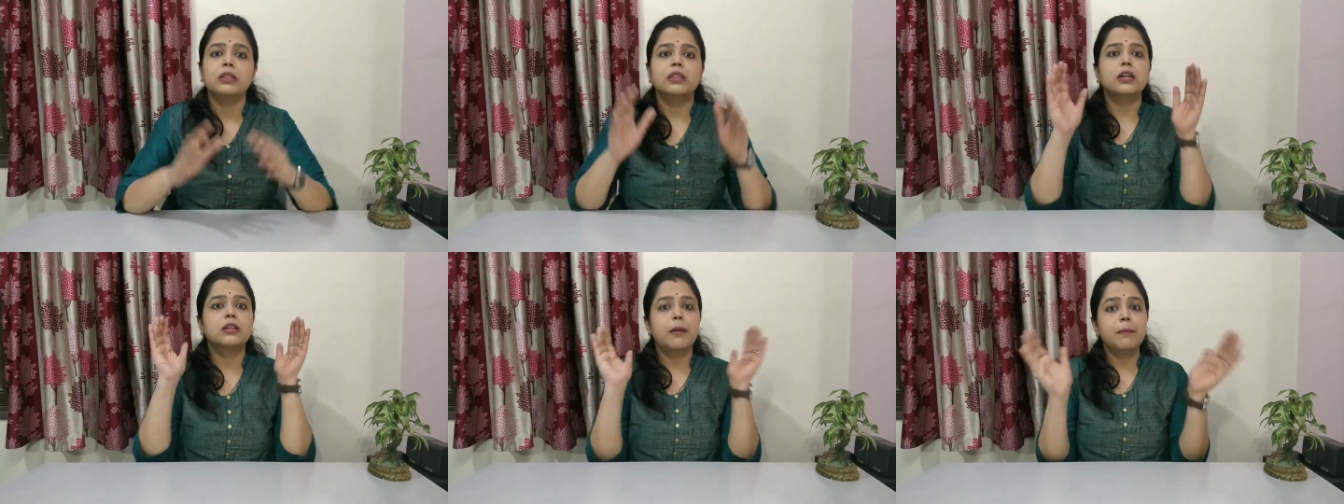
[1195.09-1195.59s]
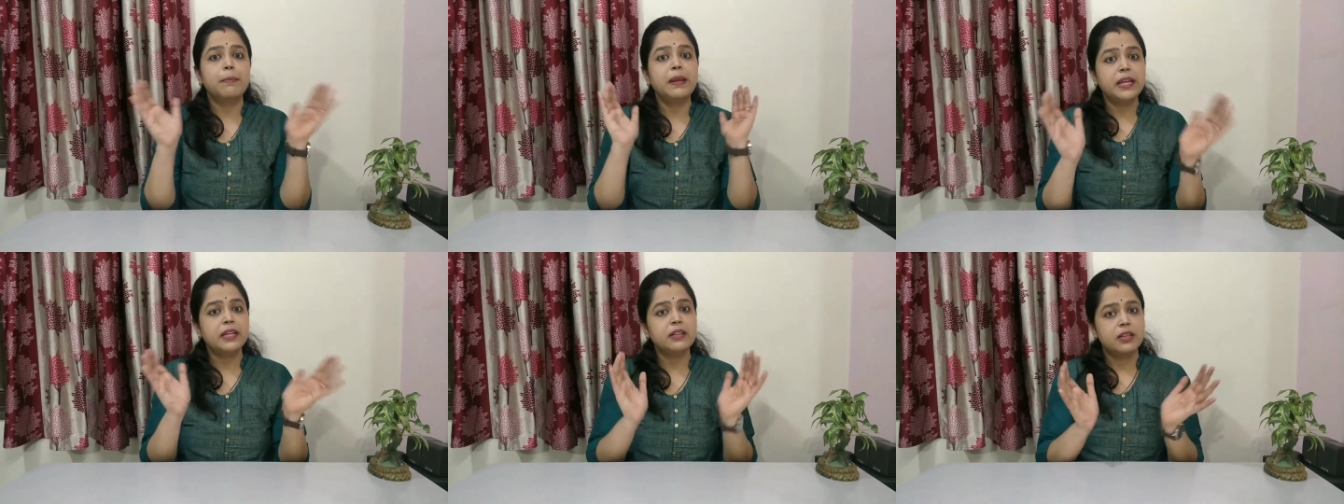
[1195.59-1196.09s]
the
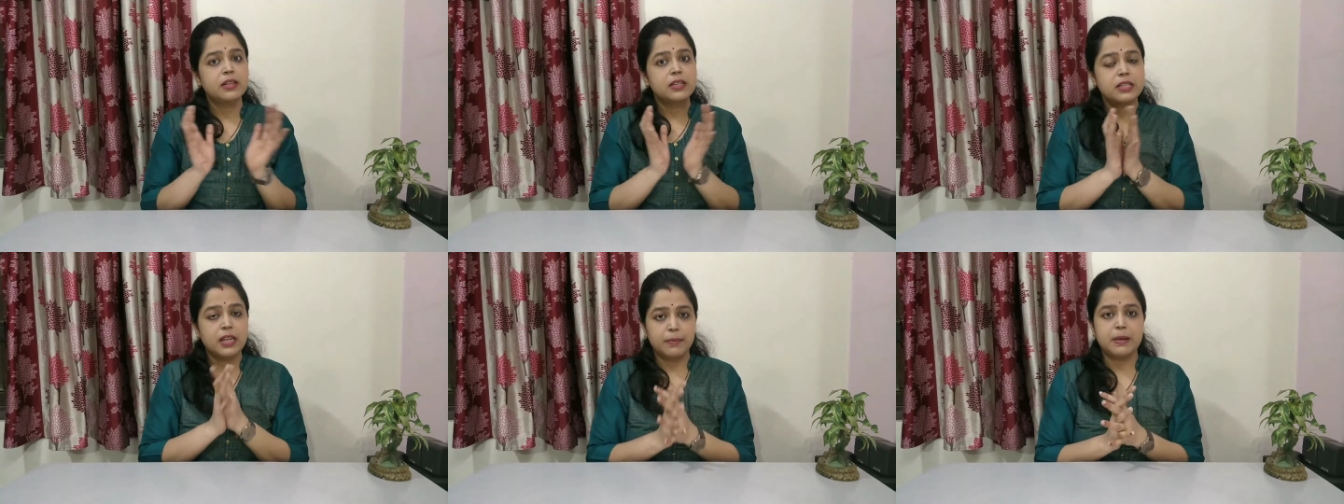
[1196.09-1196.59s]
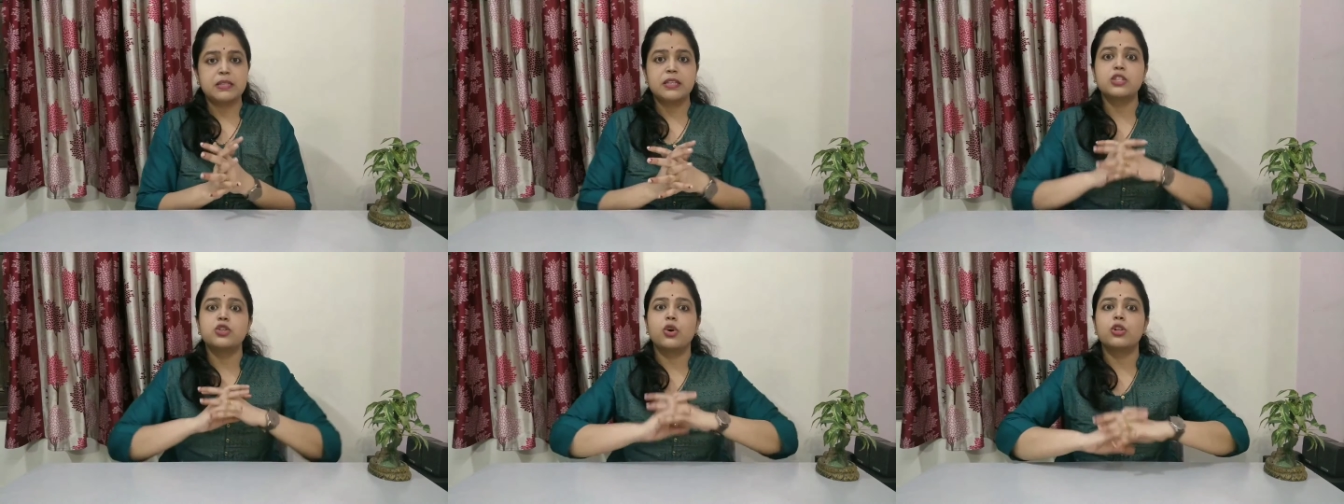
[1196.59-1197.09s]
complete syllabus
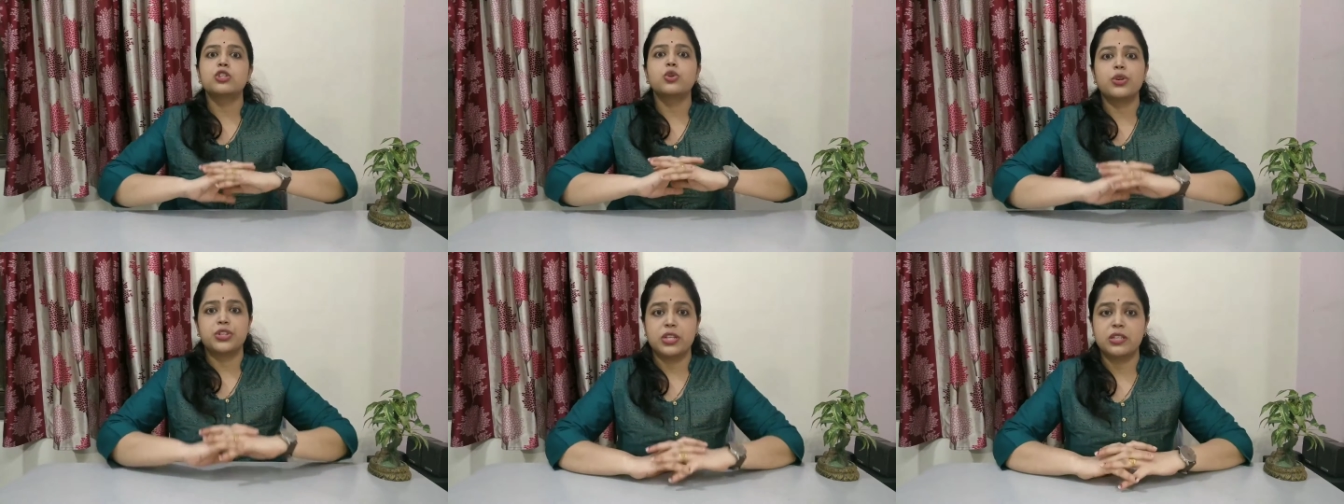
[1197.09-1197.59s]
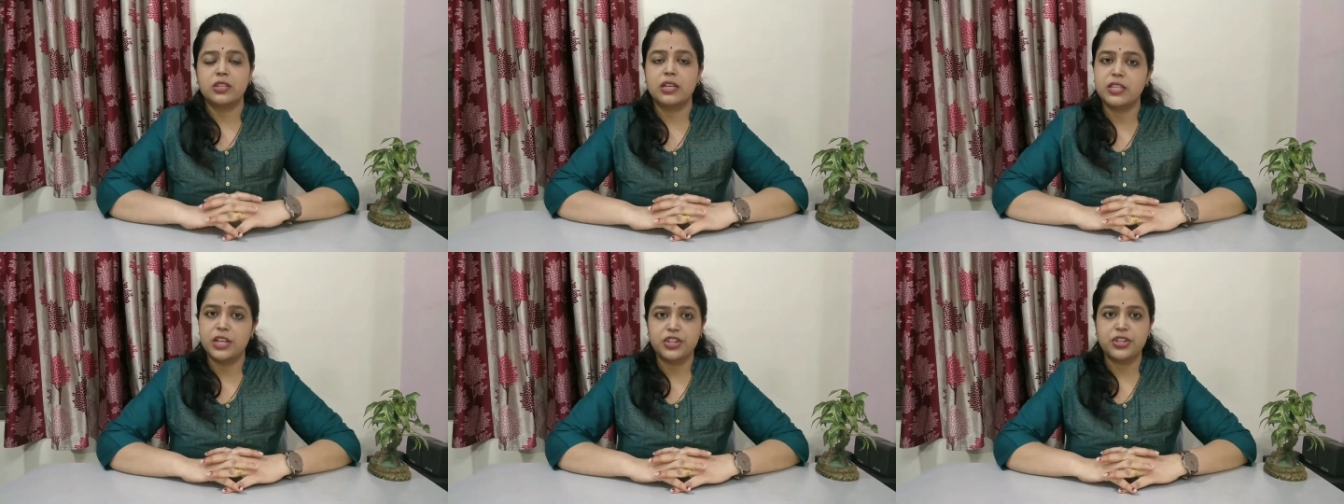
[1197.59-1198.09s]
is also
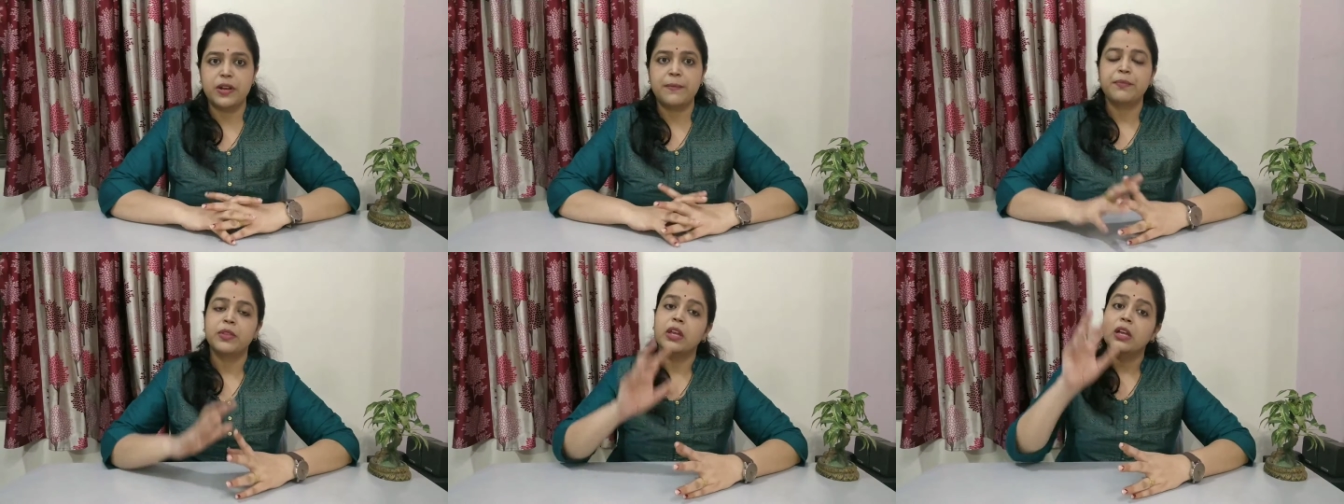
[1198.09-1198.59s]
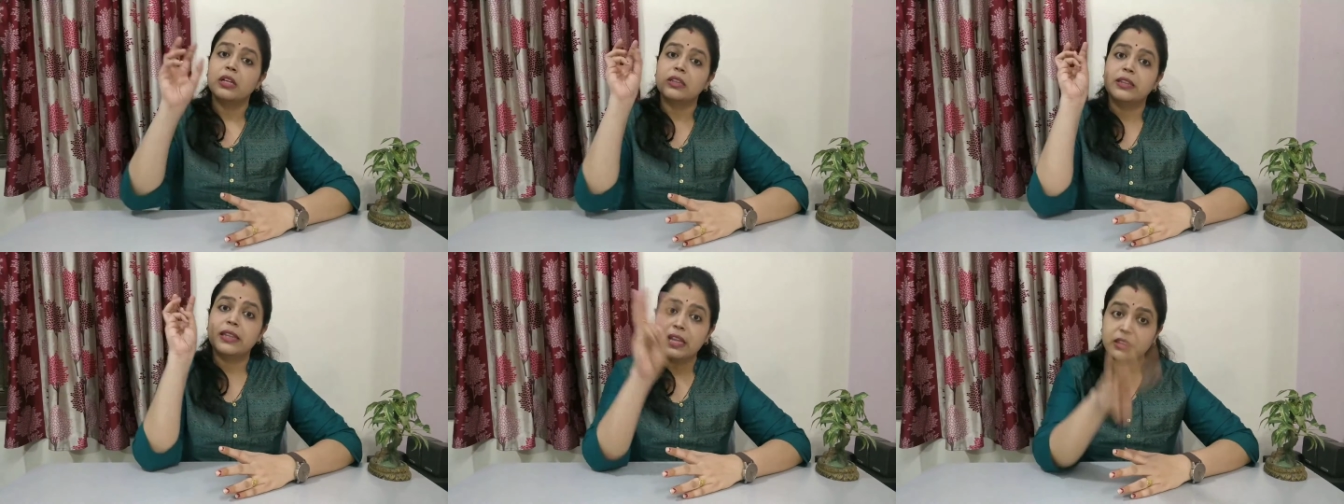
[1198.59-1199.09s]
essential.
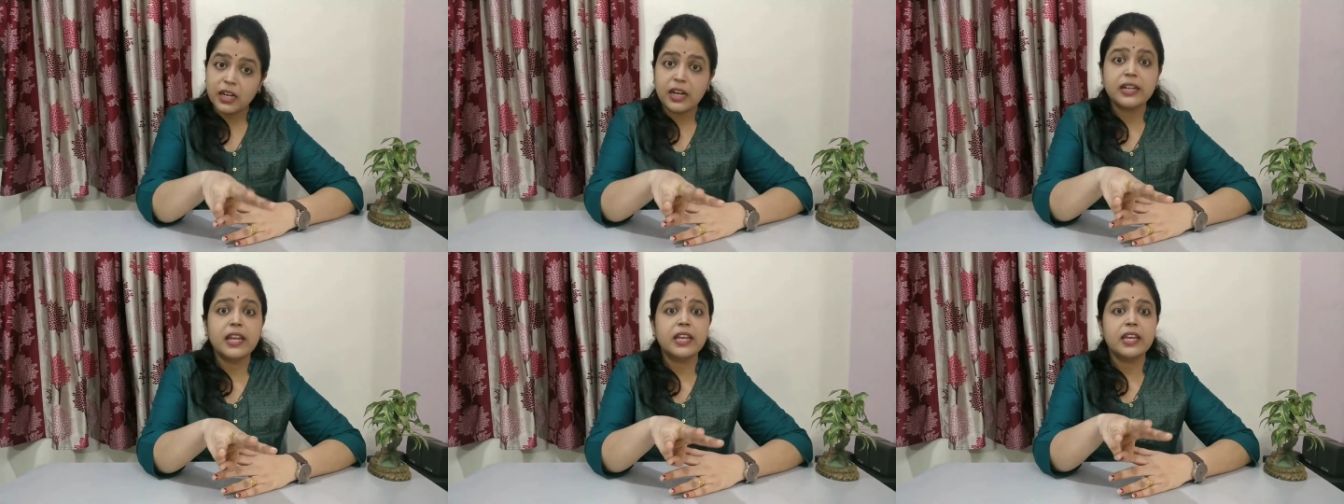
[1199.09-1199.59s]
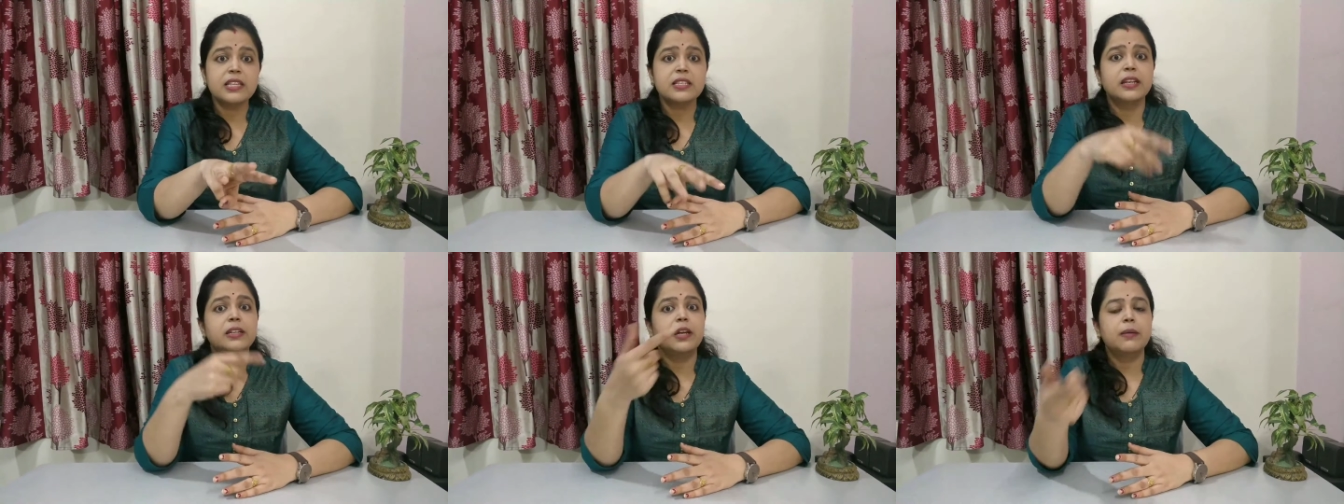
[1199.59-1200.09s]
The third thing is
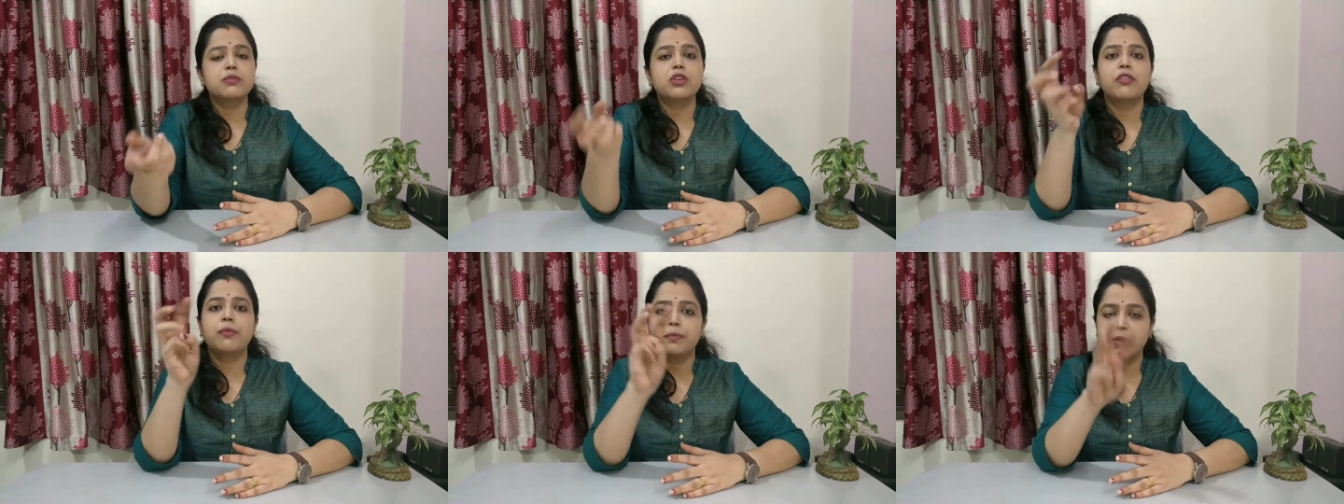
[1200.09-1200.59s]
in terms of